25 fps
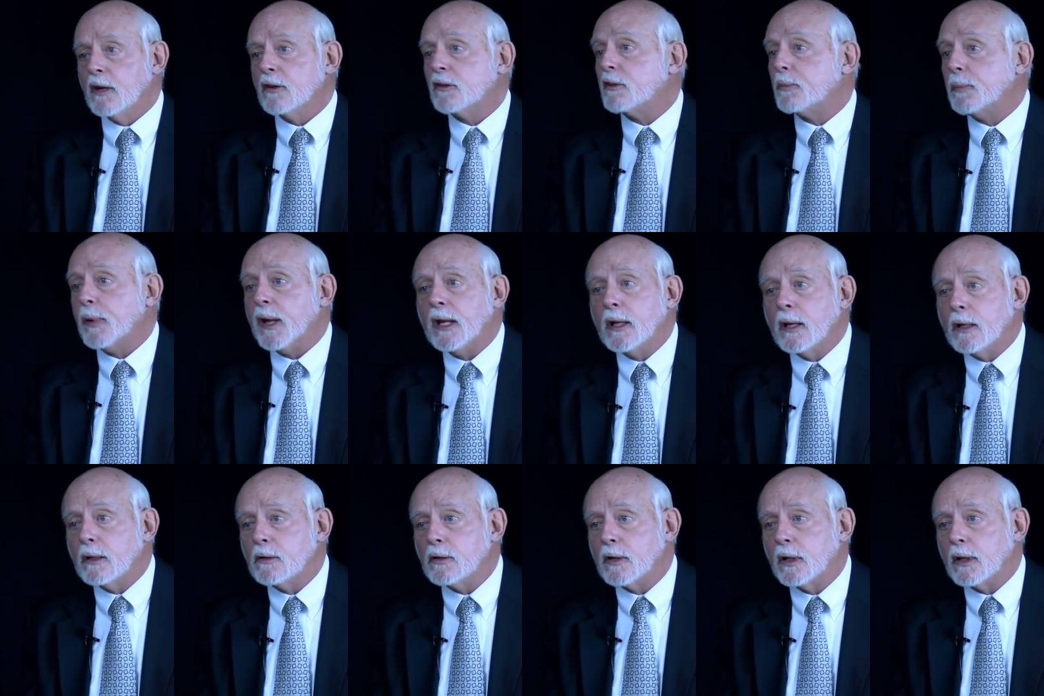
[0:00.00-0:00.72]

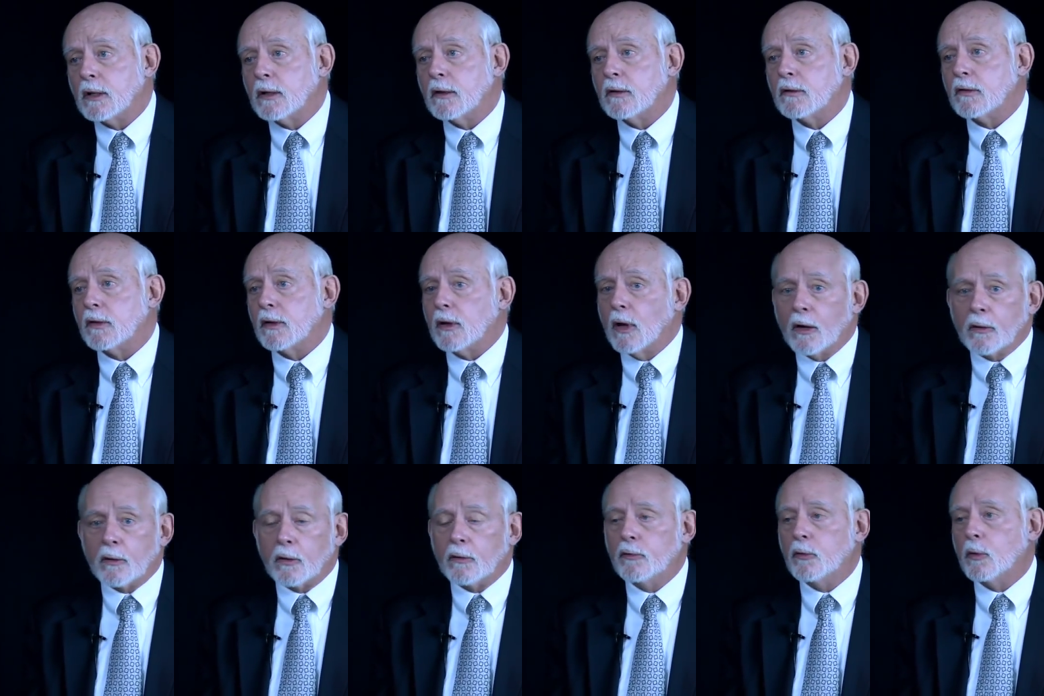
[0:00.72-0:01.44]
speeding tickets, and
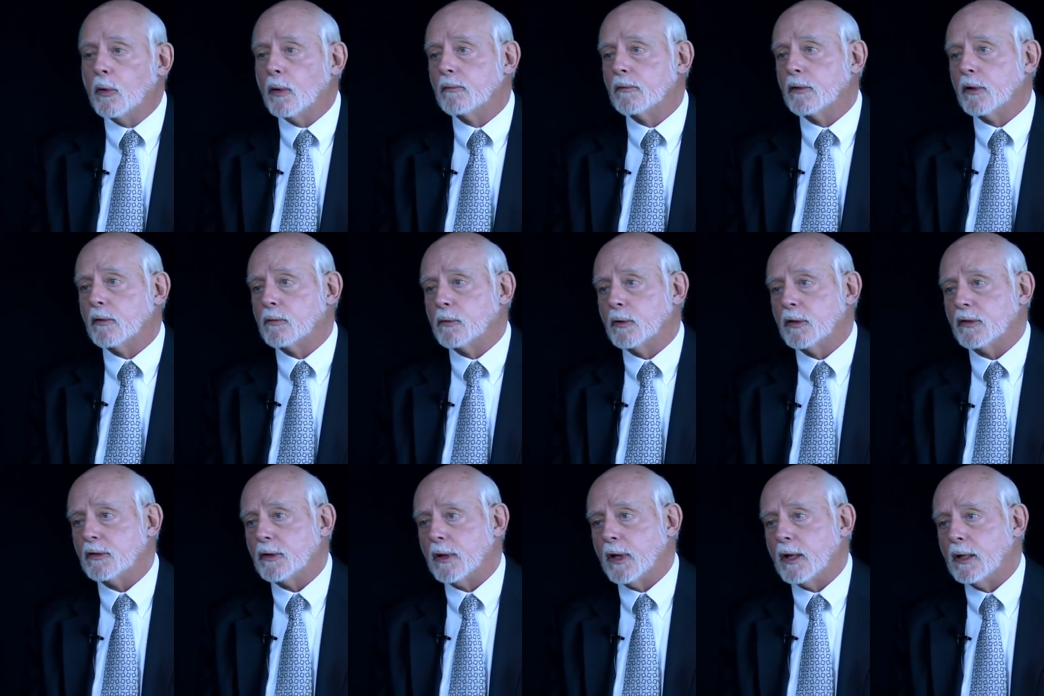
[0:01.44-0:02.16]
other forms of
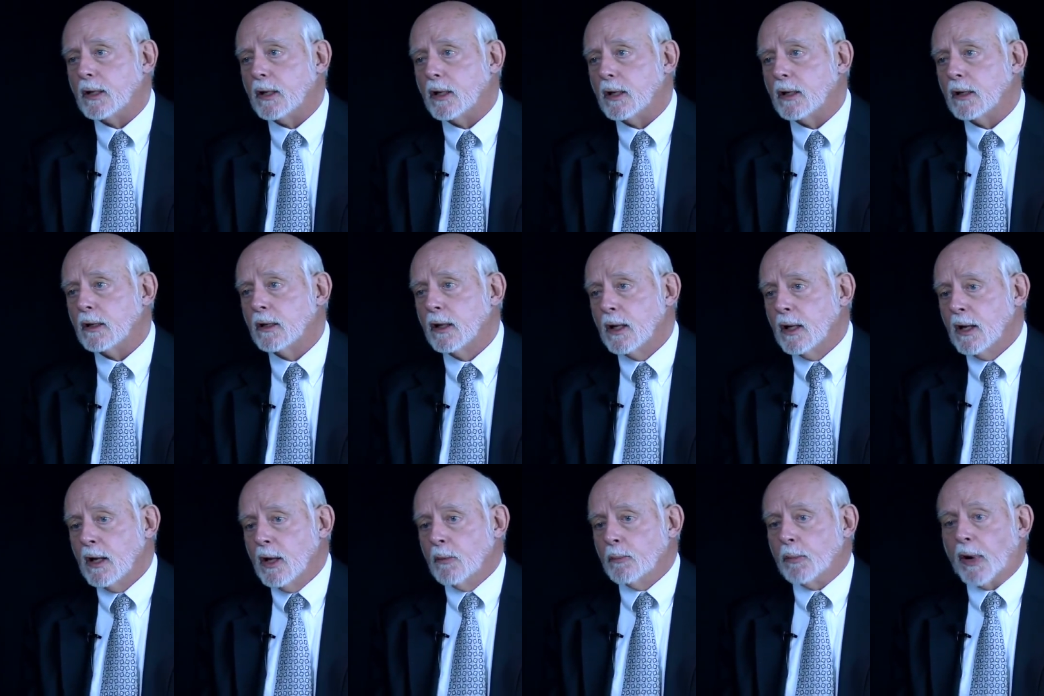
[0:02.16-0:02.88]
risk-taking
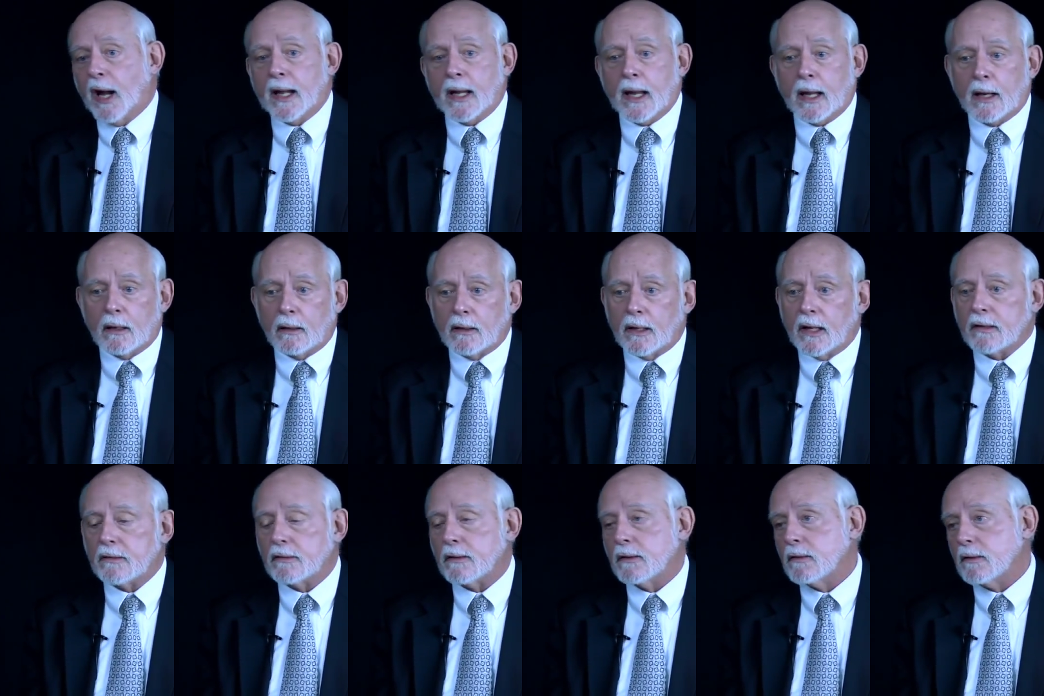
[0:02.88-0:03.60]
by
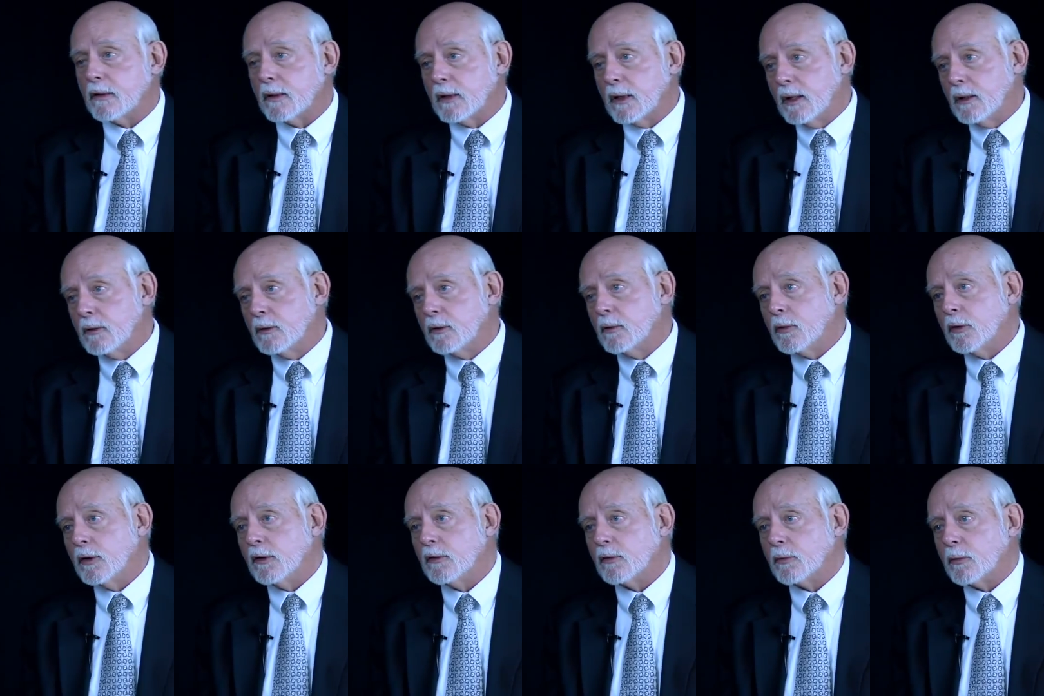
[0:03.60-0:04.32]
adolescents, and
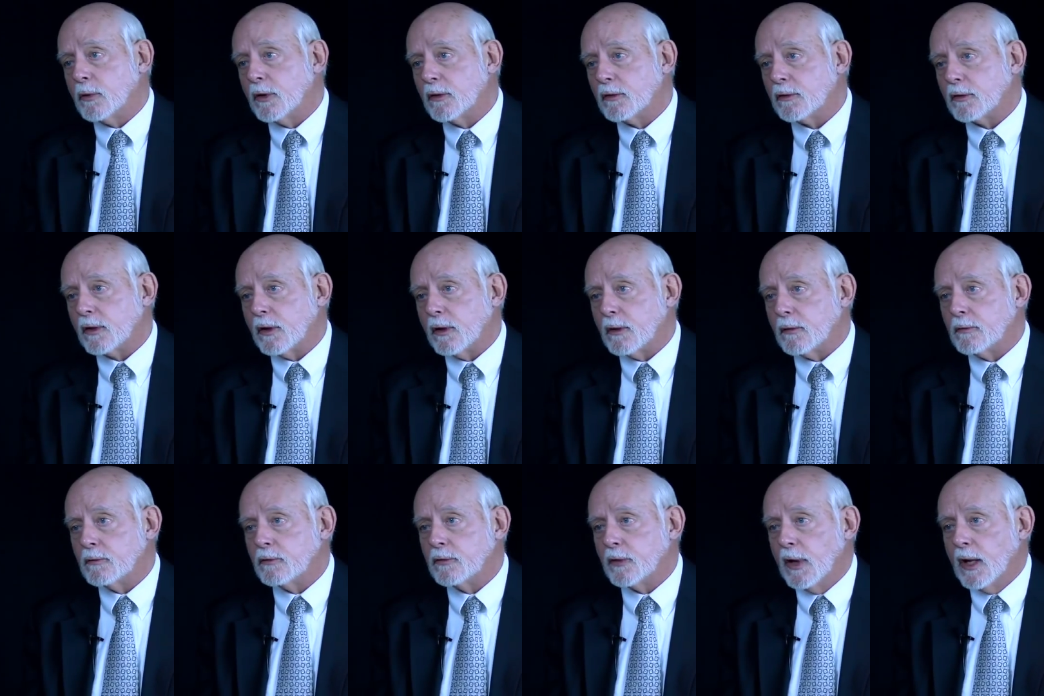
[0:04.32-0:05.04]
increased risk
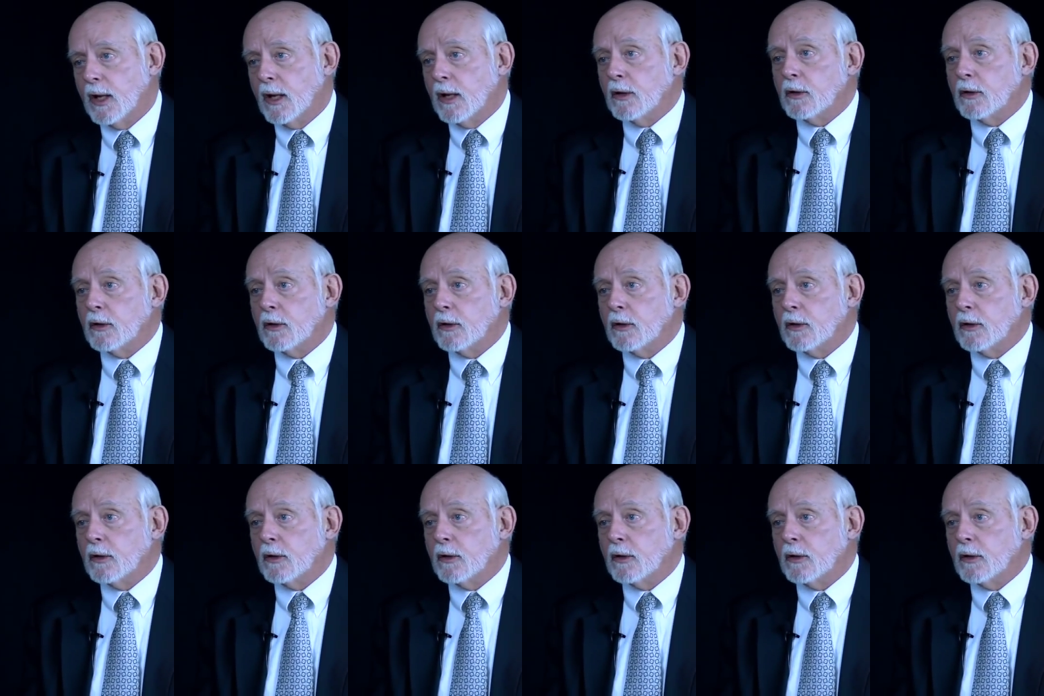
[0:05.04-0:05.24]
of